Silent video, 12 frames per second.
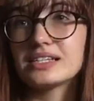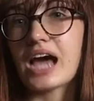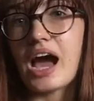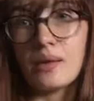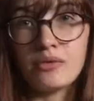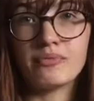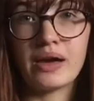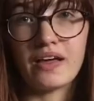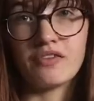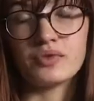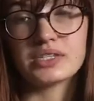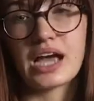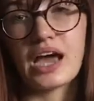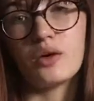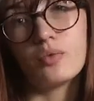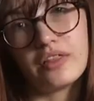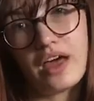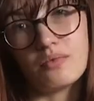time of my life was kind of
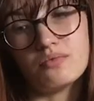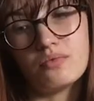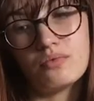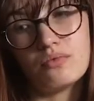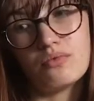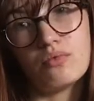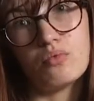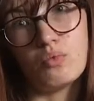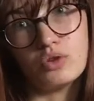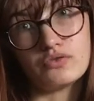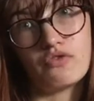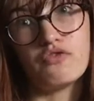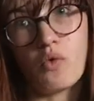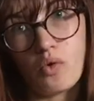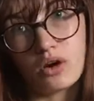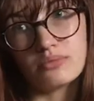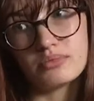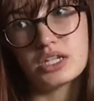where that was
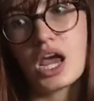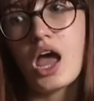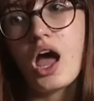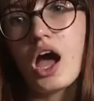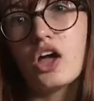formed. I